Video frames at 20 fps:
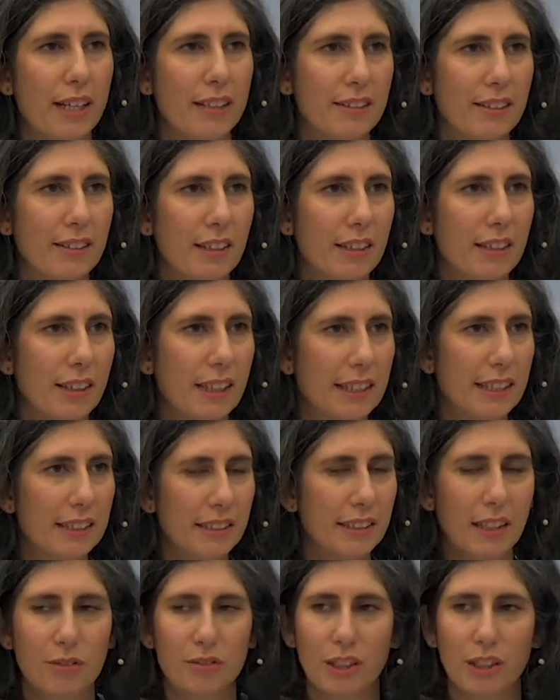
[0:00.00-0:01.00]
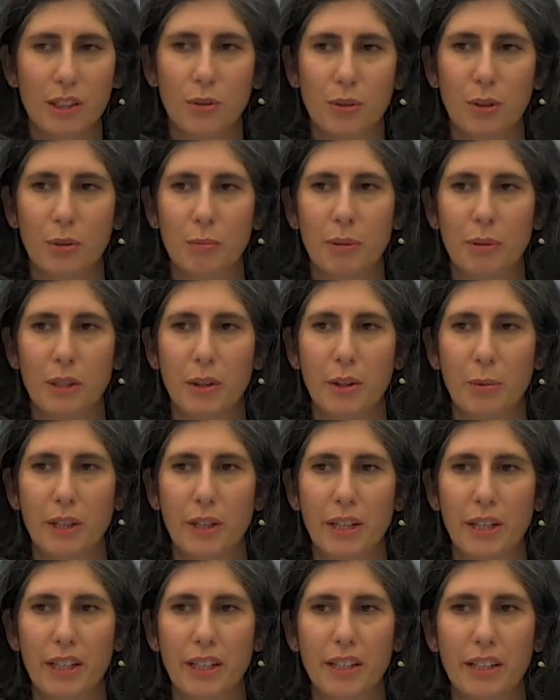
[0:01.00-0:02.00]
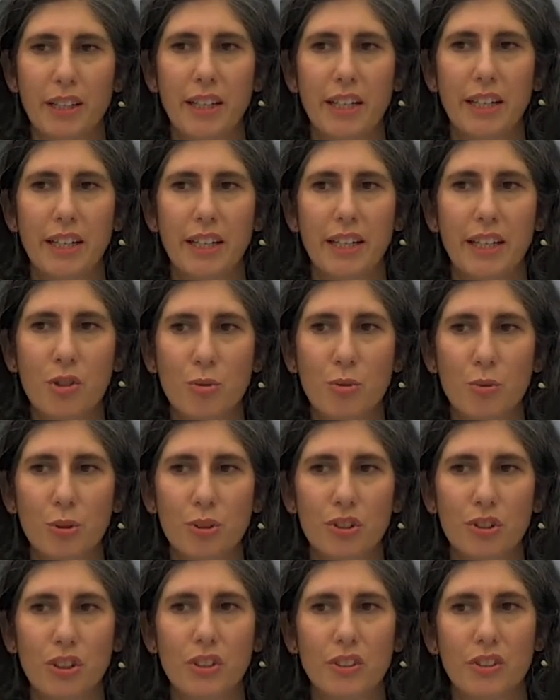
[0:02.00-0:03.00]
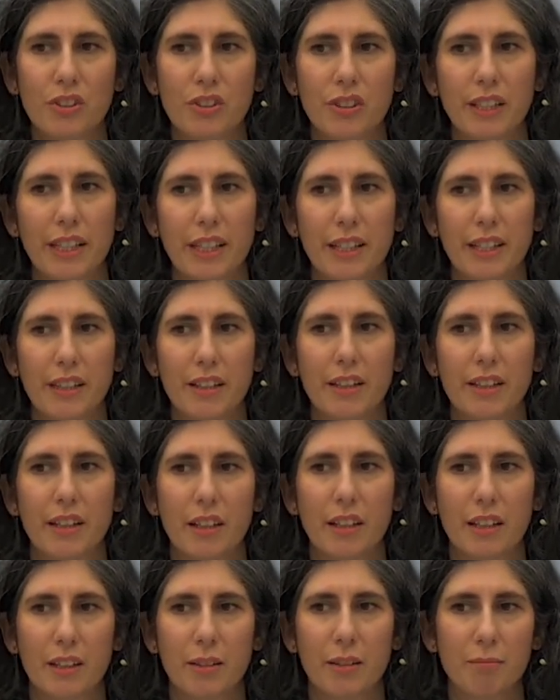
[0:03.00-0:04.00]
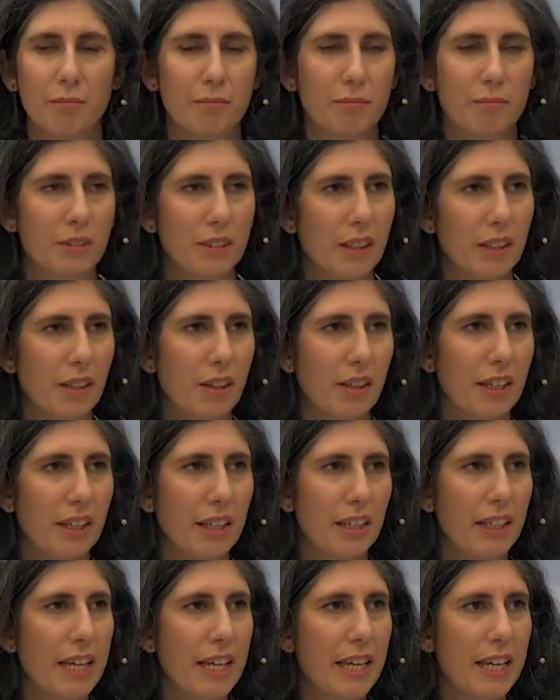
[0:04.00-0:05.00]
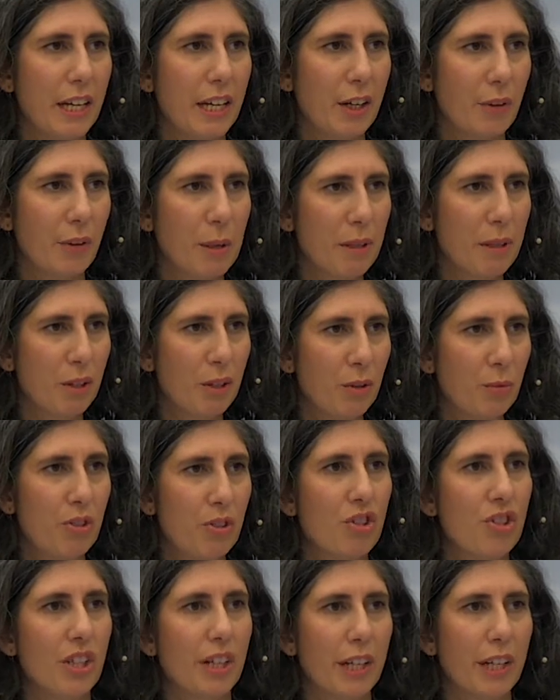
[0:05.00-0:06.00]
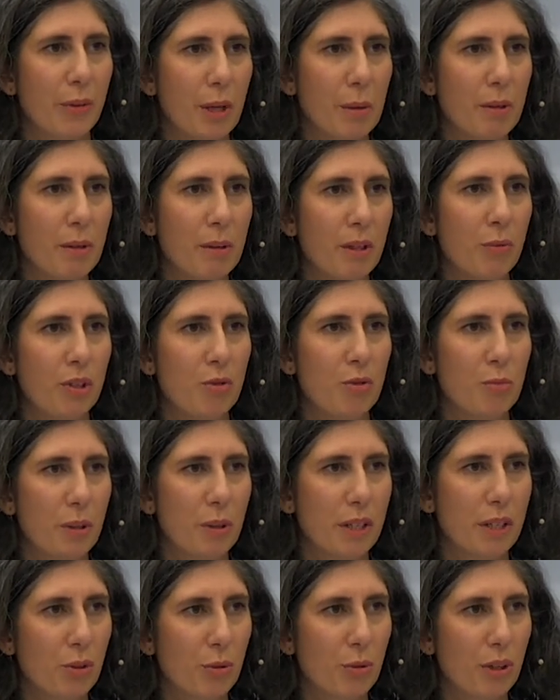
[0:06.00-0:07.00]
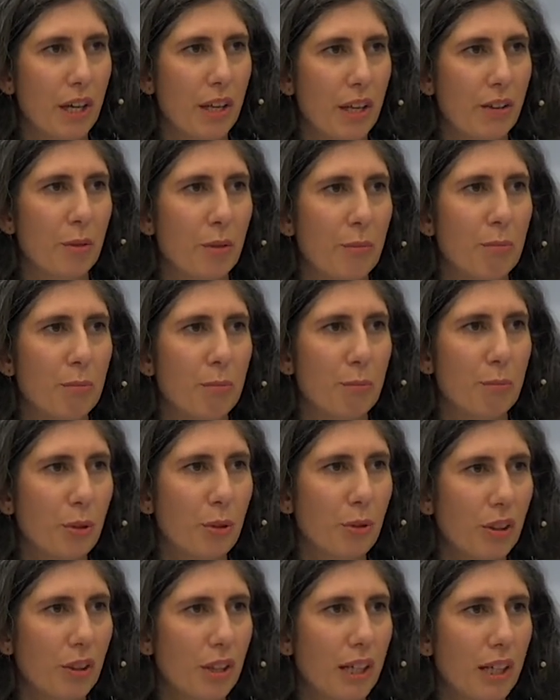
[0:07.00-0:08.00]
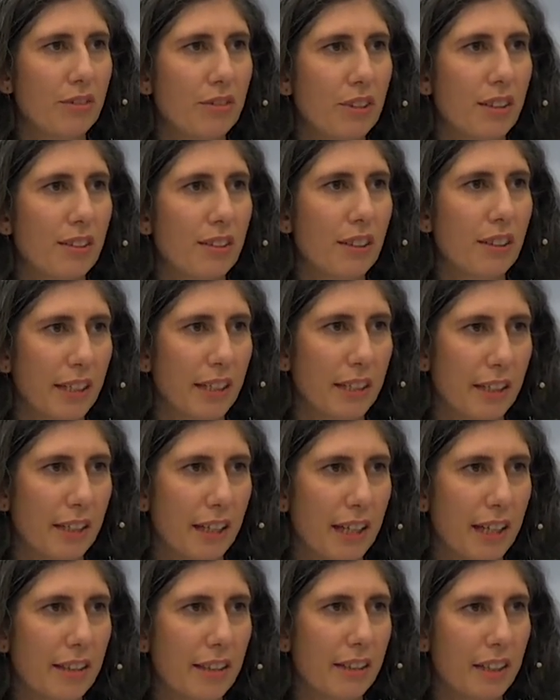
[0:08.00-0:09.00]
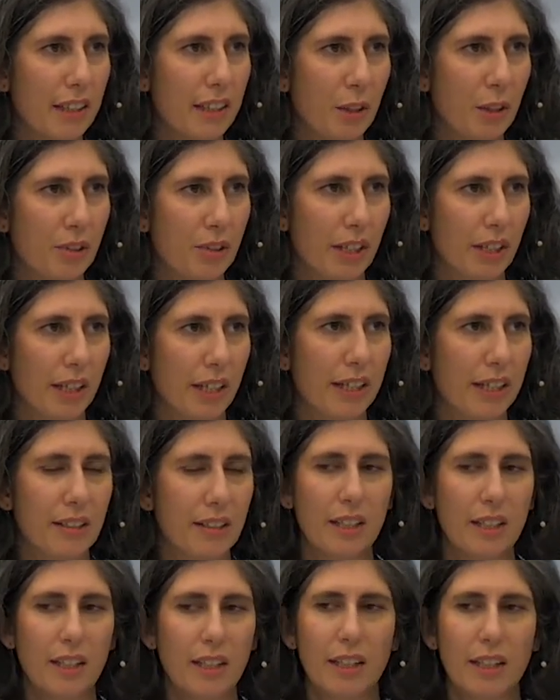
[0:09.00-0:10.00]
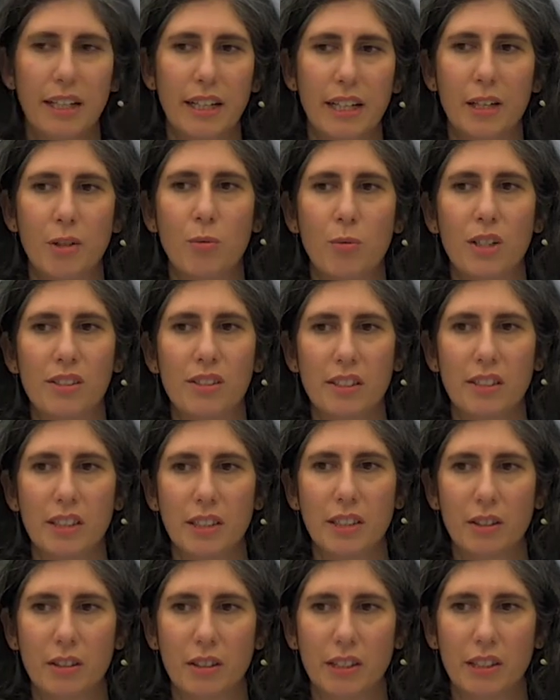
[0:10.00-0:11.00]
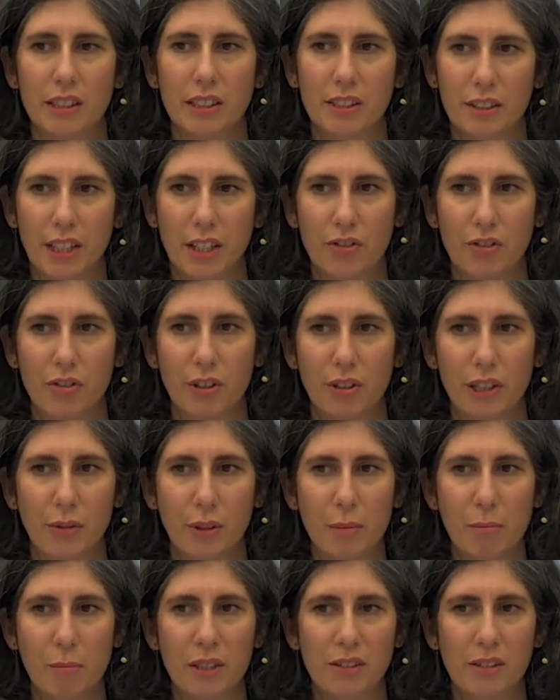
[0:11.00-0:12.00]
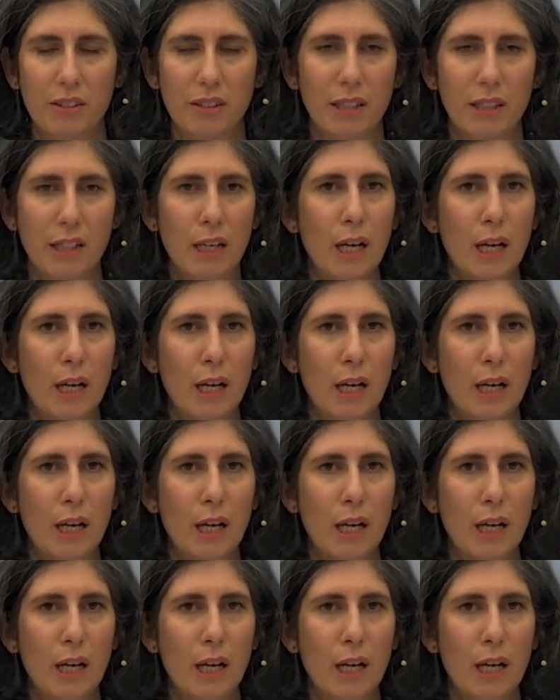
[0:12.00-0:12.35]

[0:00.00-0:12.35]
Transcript: ESA and the EFTA court, by the way, is rooted in um, the EA agreement, which is an agreement which brings together both the EFTA side and the EU side in one single international agreement.